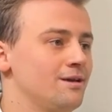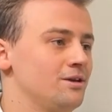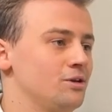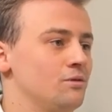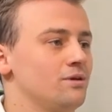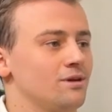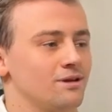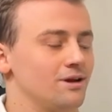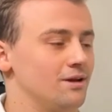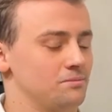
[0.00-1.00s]
you know
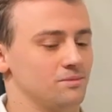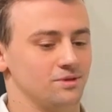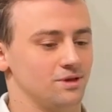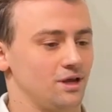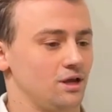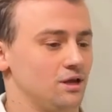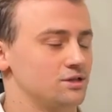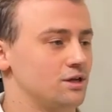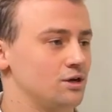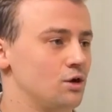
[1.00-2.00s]
um, is
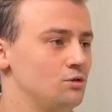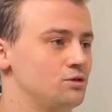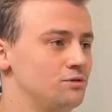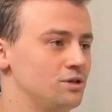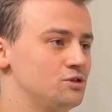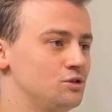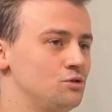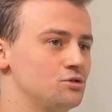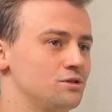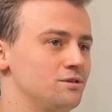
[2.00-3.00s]
going to go to an
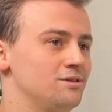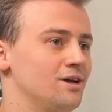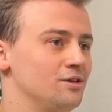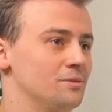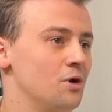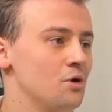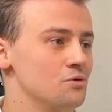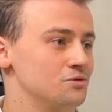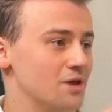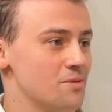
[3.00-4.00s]
institution and tell them, oh,
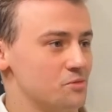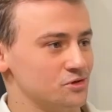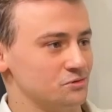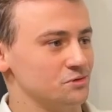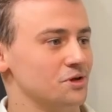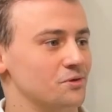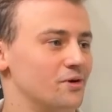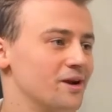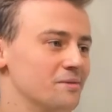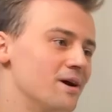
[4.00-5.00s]
that person was not
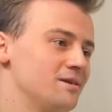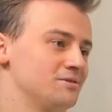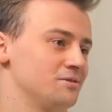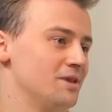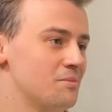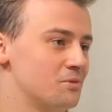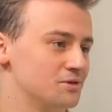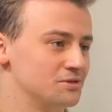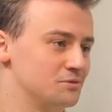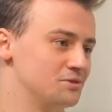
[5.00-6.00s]
wearing a mask or that
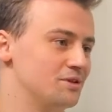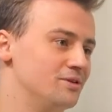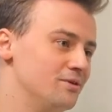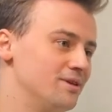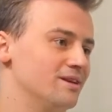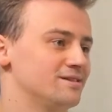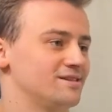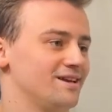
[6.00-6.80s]
person was not doing this.